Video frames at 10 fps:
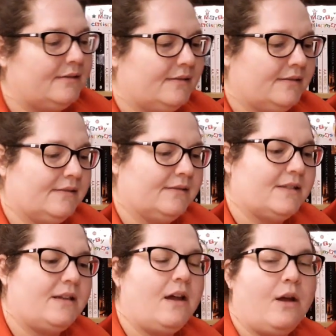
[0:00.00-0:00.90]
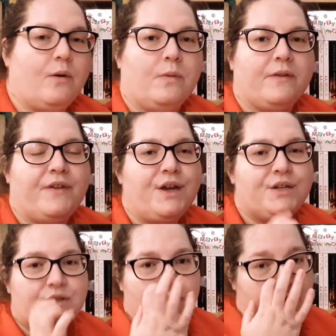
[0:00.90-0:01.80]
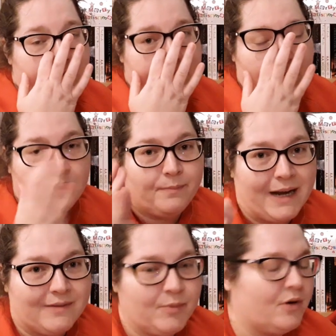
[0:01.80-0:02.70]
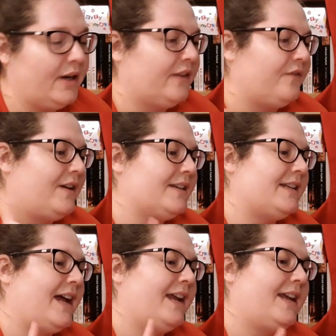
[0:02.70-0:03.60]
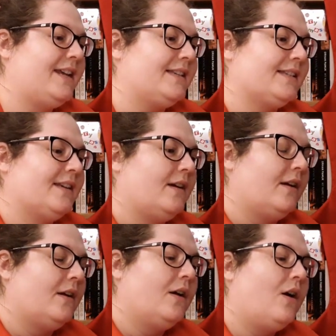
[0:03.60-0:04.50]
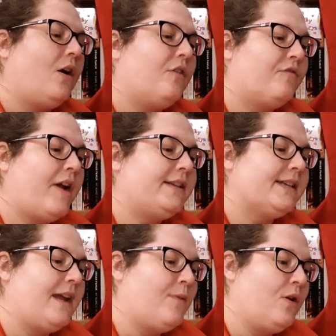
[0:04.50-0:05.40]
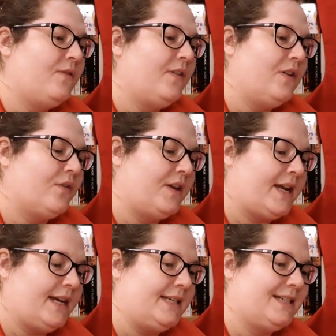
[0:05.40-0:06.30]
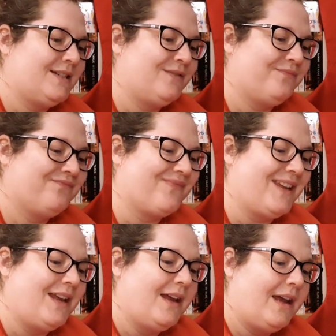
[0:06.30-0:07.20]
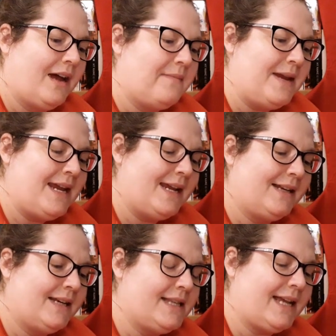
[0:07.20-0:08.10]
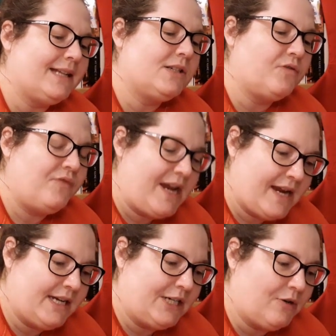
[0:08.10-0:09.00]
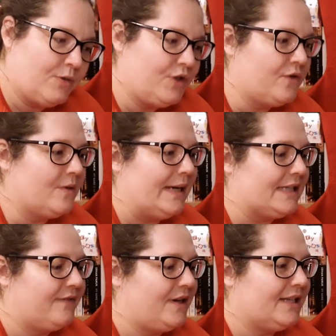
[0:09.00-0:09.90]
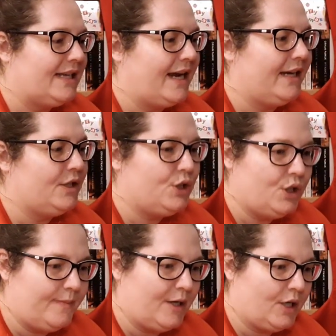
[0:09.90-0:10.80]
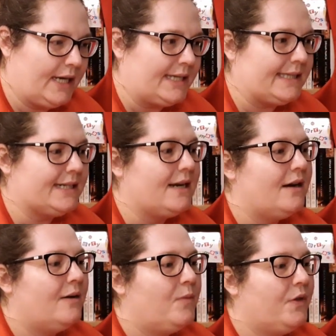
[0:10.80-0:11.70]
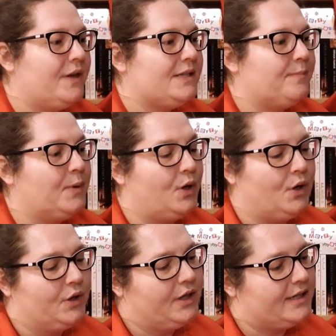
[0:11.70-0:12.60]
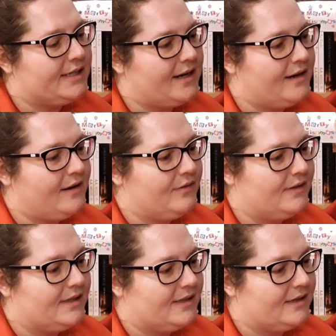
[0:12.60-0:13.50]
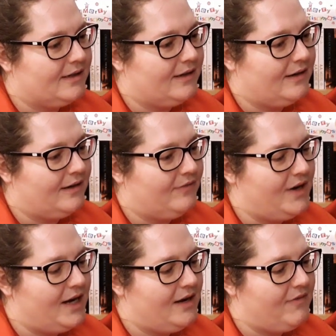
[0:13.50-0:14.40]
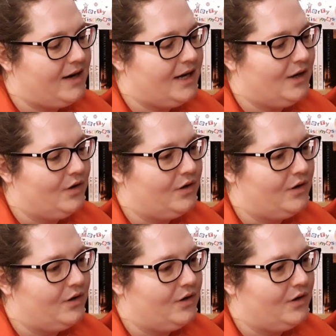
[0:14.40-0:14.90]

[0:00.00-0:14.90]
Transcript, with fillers: so the first story is called Bad Boy, and the first line is, "Our friend came over the other night." I mean, that's not really doing much for me as a first line, to be honest. But this book sounds really, really good.